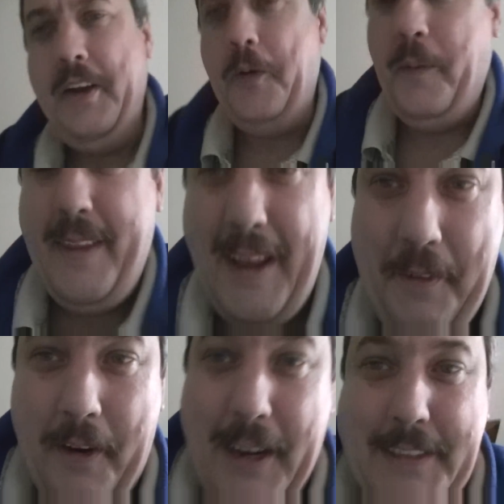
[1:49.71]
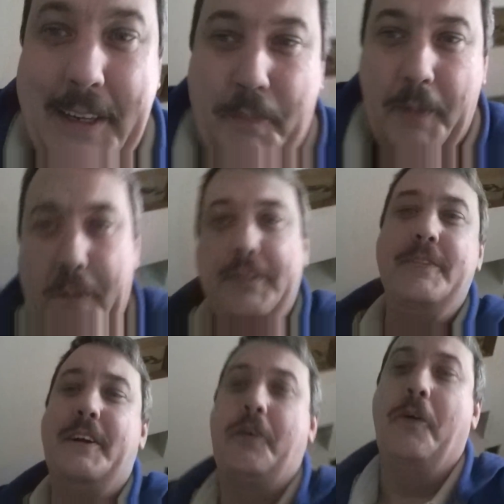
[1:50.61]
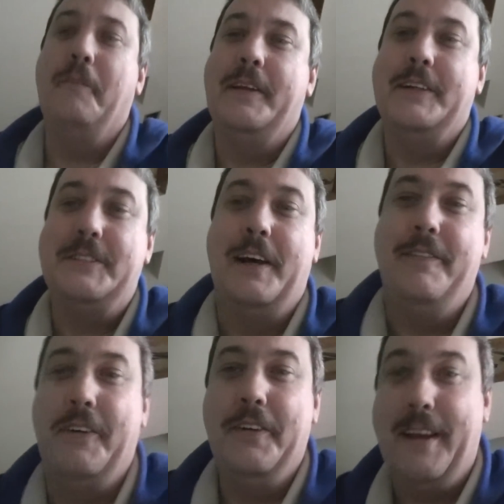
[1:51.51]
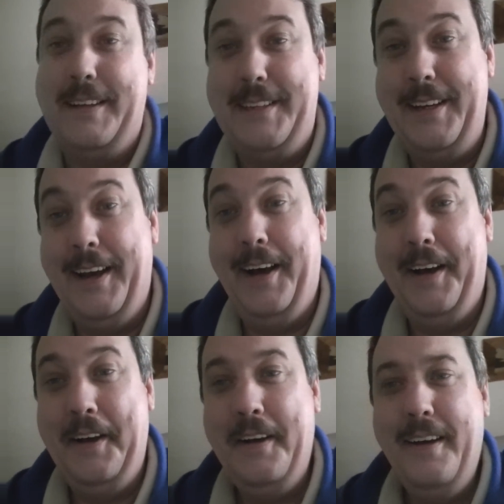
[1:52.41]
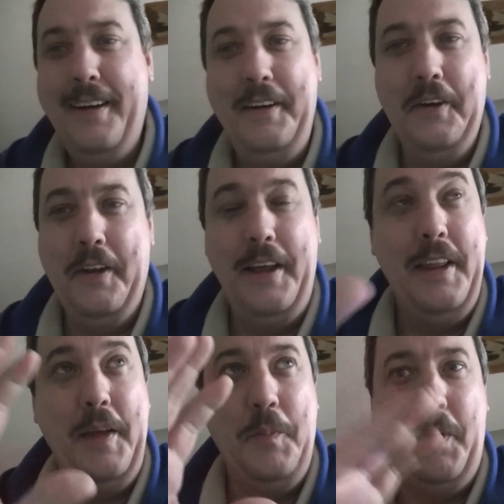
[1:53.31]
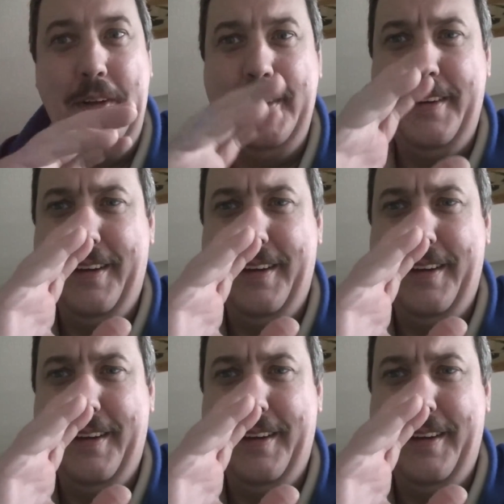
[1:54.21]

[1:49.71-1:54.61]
know, one thing when I see people record with their cell phones, I see, they put it